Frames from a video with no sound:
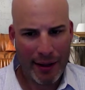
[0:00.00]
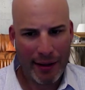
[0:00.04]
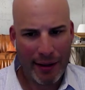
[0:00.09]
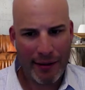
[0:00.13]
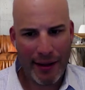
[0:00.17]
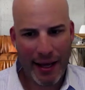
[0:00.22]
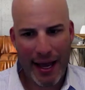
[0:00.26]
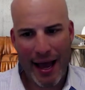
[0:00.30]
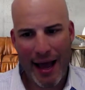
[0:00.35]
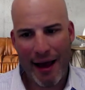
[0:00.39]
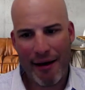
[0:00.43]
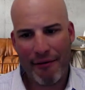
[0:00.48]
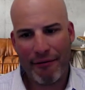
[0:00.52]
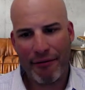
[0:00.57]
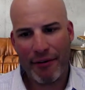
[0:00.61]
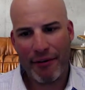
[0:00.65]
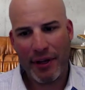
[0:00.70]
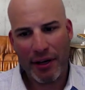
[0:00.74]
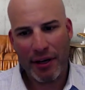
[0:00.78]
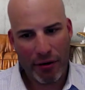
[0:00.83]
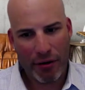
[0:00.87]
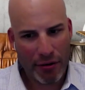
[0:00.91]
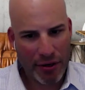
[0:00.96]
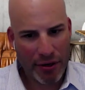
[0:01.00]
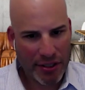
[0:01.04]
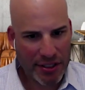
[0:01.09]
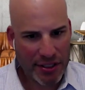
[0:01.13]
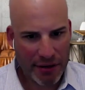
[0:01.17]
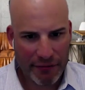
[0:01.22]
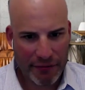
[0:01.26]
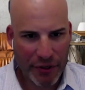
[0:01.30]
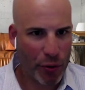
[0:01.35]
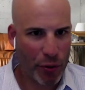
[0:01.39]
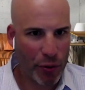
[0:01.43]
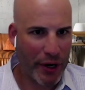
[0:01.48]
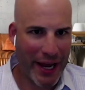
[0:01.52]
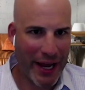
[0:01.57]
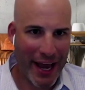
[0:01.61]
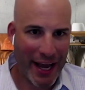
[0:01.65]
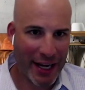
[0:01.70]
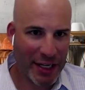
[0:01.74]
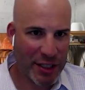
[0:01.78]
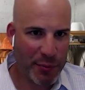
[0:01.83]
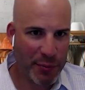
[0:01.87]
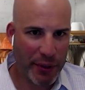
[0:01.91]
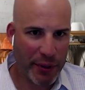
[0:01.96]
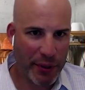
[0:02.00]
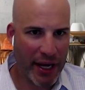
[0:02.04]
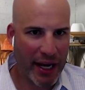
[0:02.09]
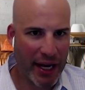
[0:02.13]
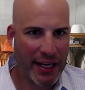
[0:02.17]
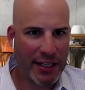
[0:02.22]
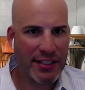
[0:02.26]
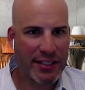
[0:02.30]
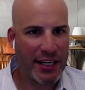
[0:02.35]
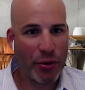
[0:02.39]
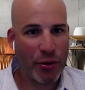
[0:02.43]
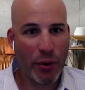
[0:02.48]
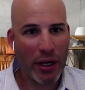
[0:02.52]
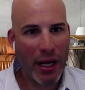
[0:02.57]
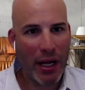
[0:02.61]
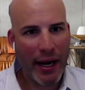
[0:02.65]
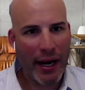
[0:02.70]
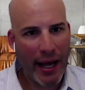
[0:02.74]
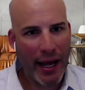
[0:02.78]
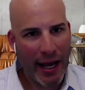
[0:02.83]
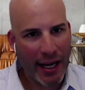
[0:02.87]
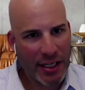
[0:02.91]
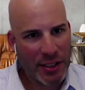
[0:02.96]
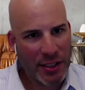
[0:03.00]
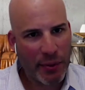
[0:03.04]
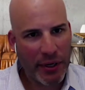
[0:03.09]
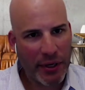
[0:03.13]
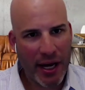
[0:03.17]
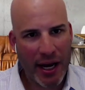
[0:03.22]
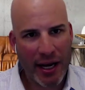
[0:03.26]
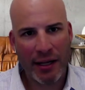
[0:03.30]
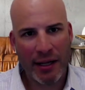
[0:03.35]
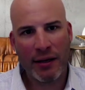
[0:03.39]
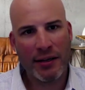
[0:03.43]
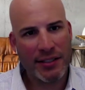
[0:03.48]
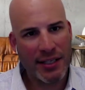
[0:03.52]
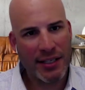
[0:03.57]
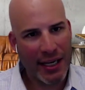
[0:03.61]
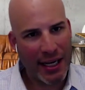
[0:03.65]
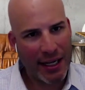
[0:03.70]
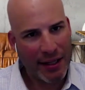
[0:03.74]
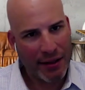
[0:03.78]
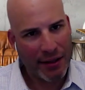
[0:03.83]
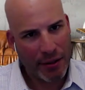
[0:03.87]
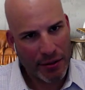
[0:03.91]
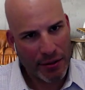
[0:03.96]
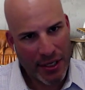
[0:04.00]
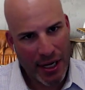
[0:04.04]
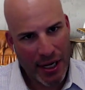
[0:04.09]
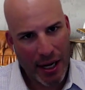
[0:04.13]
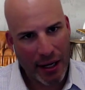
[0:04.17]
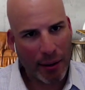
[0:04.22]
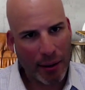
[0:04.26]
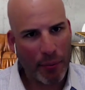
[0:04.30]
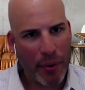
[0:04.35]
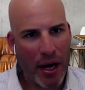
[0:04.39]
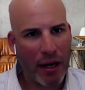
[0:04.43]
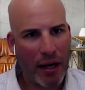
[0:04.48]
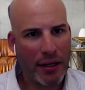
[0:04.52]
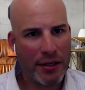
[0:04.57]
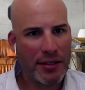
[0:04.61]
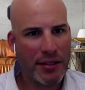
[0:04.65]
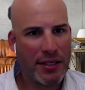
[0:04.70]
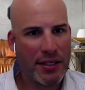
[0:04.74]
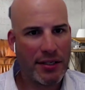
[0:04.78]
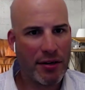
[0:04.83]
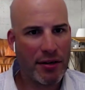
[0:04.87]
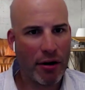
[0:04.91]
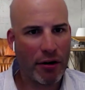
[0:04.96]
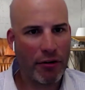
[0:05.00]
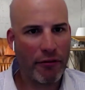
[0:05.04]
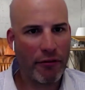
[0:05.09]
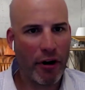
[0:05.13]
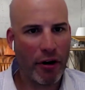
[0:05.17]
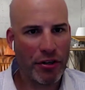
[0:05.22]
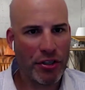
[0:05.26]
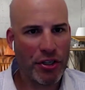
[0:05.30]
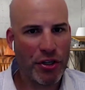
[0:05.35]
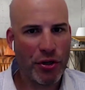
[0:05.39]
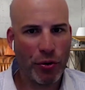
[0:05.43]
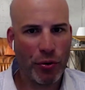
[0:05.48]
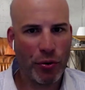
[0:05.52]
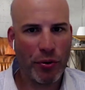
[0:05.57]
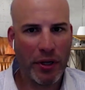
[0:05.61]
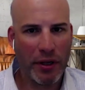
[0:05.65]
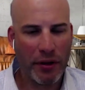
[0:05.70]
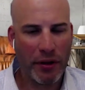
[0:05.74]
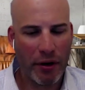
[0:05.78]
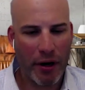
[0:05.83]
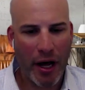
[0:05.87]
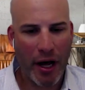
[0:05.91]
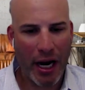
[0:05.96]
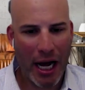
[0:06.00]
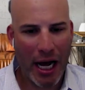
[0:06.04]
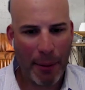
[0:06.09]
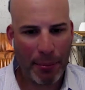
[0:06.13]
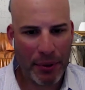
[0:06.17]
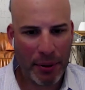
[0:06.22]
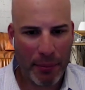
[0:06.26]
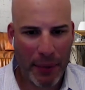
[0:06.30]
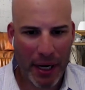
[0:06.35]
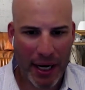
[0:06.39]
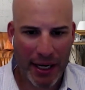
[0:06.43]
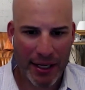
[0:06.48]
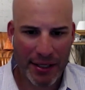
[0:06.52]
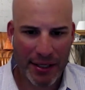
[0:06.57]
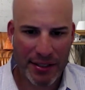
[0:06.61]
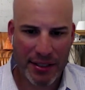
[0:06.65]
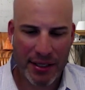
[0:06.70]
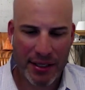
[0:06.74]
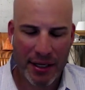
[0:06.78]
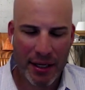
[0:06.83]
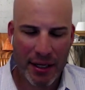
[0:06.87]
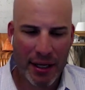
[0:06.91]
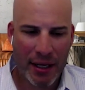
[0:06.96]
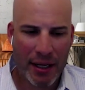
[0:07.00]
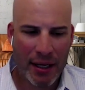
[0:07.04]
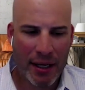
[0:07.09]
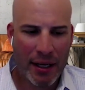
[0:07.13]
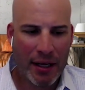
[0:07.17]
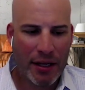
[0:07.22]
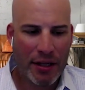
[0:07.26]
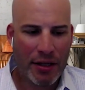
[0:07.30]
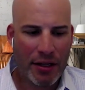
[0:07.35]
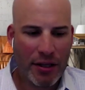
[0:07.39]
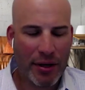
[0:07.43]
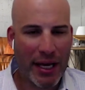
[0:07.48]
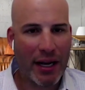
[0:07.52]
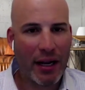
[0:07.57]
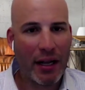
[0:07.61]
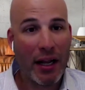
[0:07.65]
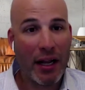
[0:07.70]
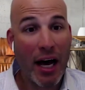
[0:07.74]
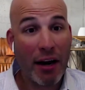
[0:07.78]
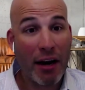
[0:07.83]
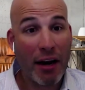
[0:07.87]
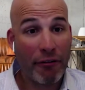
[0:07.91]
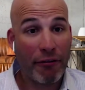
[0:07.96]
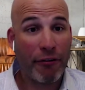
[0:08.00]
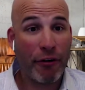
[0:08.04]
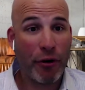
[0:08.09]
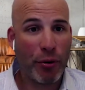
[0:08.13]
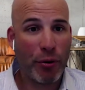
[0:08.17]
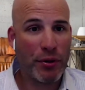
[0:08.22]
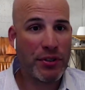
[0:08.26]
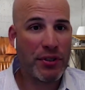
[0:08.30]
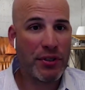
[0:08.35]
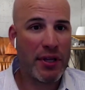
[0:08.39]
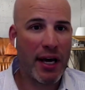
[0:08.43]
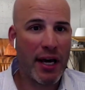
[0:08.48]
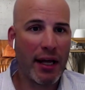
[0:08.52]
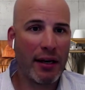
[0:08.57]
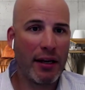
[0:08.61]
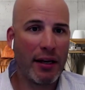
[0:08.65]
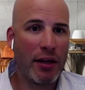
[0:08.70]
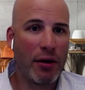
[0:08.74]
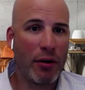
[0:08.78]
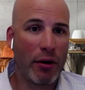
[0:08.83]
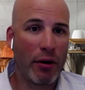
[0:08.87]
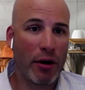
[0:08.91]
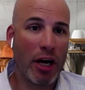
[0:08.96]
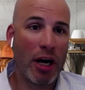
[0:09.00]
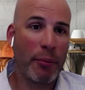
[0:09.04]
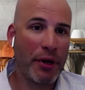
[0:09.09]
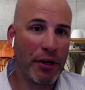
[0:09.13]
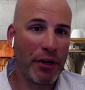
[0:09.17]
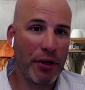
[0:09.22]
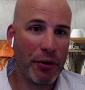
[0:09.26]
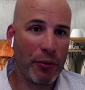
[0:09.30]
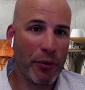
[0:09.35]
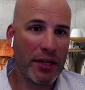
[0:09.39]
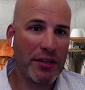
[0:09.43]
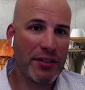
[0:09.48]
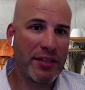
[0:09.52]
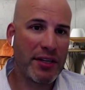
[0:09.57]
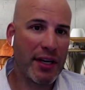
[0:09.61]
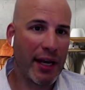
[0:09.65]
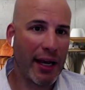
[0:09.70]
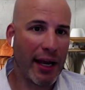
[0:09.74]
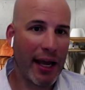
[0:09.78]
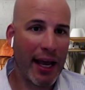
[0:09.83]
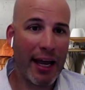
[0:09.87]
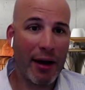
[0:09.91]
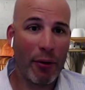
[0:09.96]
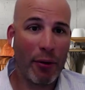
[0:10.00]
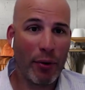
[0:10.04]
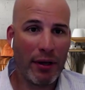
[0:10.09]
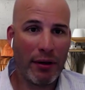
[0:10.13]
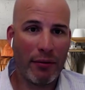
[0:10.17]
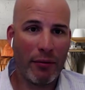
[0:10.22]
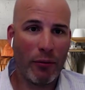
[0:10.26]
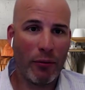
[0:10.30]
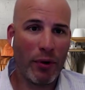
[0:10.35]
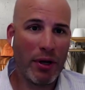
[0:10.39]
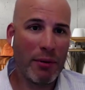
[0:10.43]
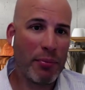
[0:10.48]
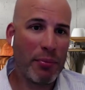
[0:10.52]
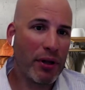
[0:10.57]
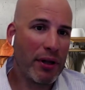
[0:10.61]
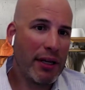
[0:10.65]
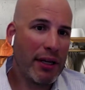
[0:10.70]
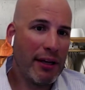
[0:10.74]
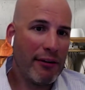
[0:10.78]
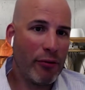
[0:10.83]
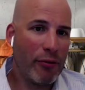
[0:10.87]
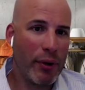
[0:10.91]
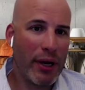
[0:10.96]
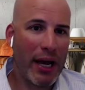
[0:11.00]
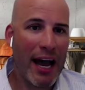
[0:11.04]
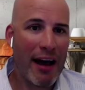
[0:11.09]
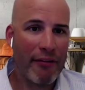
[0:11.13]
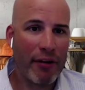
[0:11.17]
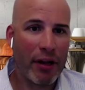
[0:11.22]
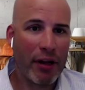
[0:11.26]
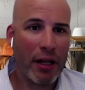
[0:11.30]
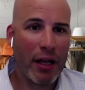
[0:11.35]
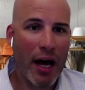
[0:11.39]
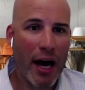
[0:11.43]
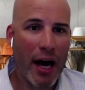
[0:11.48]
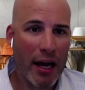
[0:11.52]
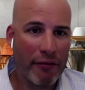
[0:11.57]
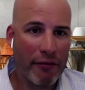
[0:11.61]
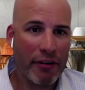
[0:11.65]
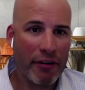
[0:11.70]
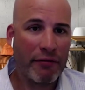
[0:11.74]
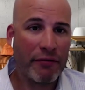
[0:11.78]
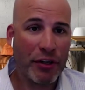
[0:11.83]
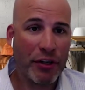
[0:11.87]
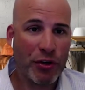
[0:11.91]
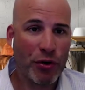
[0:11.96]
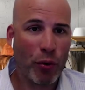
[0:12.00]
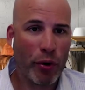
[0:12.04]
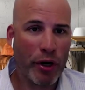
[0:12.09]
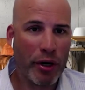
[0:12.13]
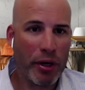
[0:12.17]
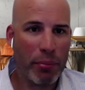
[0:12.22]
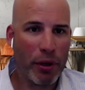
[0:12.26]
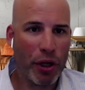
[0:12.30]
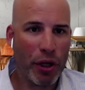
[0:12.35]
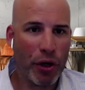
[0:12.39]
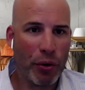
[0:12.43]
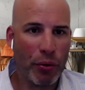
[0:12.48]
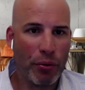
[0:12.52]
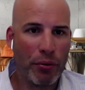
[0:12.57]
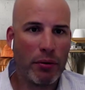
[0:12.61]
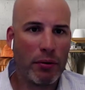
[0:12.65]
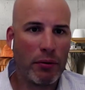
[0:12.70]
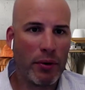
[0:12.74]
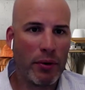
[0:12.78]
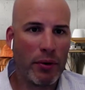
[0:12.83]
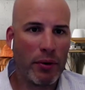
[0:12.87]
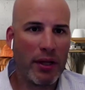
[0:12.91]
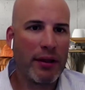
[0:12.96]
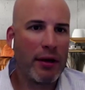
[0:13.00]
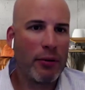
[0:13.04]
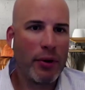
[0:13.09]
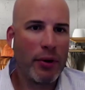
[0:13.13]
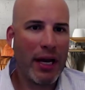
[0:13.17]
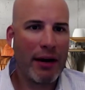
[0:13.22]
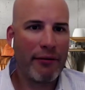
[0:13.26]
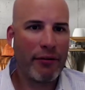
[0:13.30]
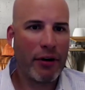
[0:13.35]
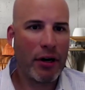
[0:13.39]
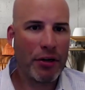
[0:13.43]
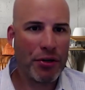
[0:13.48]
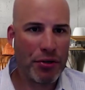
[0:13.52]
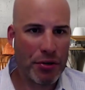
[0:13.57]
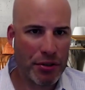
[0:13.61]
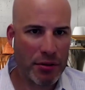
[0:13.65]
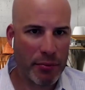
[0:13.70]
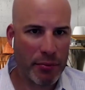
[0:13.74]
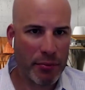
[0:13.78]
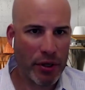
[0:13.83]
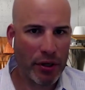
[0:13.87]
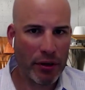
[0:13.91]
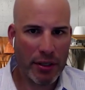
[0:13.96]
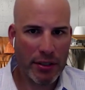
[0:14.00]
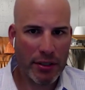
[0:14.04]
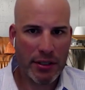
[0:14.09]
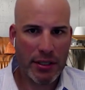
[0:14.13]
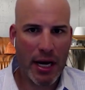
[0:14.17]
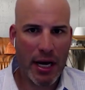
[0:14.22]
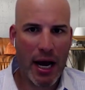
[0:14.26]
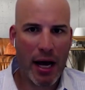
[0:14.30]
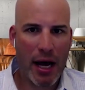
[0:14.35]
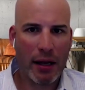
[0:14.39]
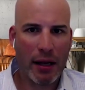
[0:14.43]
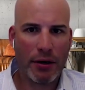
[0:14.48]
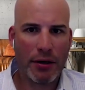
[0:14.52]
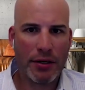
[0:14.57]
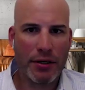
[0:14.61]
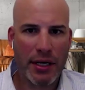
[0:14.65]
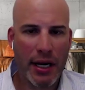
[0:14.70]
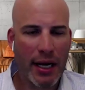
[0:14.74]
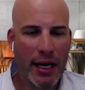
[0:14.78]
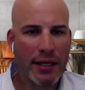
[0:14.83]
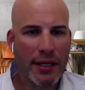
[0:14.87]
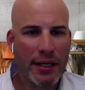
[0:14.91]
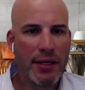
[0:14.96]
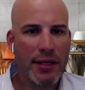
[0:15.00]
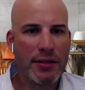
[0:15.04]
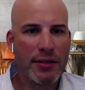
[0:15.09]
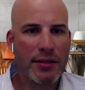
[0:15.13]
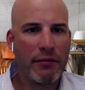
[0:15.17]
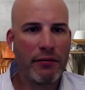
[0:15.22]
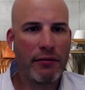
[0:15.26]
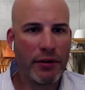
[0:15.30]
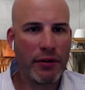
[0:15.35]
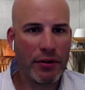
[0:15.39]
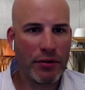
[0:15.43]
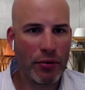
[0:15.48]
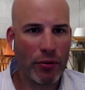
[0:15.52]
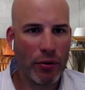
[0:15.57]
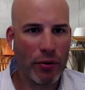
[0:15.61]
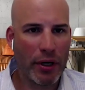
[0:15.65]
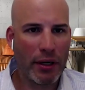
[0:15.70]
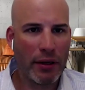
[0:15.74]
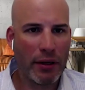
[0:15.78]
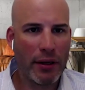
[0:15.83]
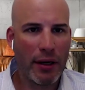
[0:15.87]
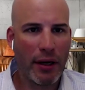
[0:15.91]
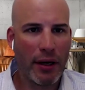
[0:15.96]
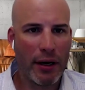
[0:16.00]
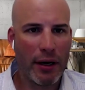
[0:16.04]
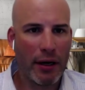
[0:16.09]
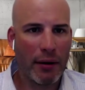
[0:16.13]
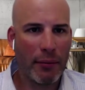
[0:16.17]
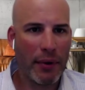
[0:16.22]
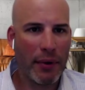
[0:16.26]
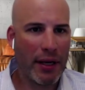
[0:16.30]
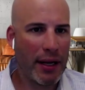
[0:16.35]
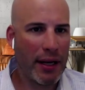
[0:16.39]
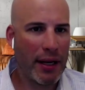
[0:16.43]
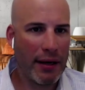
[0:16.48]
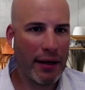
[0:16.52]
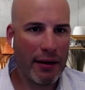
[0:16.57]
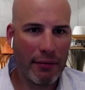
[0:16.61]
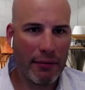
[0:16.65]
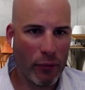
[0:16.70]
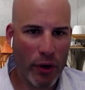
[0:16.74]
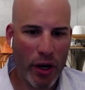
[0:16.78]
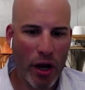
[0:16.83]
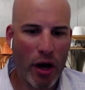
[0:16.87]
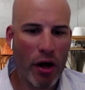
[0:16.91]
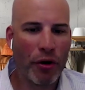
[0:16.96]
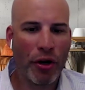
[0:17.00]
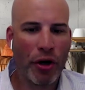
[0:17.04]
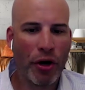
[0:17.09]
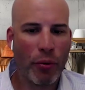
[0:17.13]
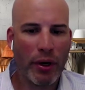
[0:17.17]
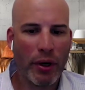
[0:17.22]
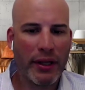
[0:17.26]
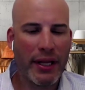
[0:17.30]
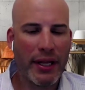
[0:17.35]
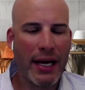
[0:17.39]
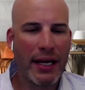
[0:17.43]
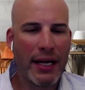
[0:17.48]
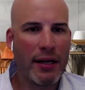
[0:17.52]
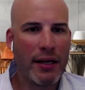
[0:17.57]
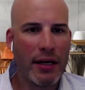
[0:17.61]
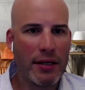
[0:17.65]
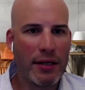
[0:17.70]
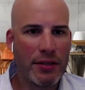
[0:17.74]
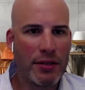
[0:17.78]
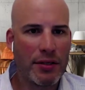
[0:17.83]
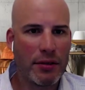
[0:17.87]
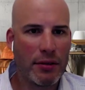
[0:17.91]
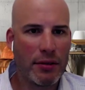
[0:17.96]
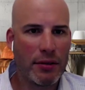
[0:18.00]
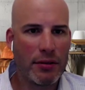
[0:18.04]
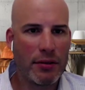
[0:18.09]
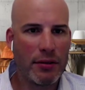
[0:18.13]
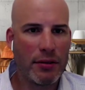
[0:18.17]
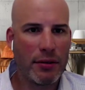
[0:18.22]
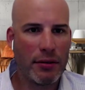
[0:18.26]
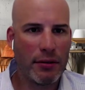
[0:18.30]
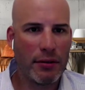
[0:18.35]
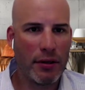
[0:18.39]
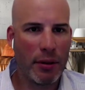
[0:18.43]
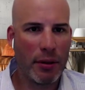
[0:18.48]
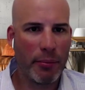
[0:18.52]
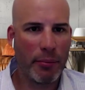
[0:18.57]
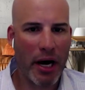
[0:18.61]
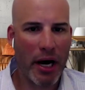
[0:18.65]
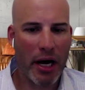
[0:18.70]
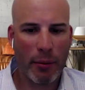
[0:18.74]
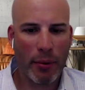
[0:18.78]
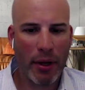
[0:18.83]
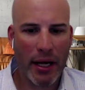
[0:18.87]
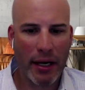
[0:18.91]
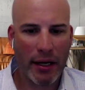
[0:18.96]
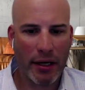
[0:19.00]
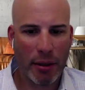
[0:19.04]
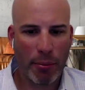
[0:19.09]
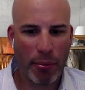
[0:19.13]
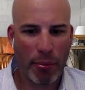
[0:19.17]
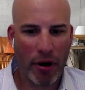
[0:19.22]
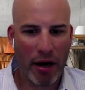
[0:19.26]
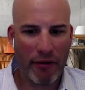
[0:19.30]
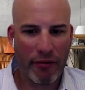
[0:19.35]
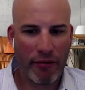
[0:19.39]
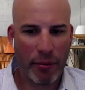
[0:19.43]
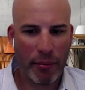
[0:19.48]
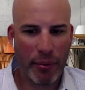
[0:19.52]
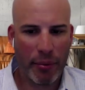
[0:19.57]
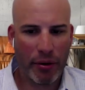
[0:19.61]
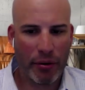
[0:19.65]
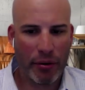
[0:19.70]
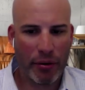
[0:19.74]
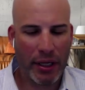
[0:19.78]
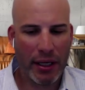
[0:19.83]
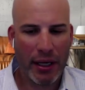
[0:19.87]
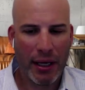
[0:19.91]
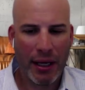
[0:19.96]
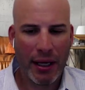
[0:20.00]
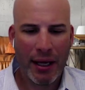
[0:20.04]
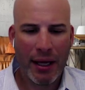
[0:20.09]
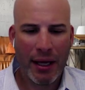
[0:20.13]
They have increased inventory expedites. They do a lot of expediting because, again, those stocking policies aren't tuned and they're not optimized. You get a lot of folks that are coming to us saying, hey, we believe we have a lot of inventory bloat. We think we have hundreds of millions of dollars in excess inventory. And we all know what that does to the bottom line and to profitability.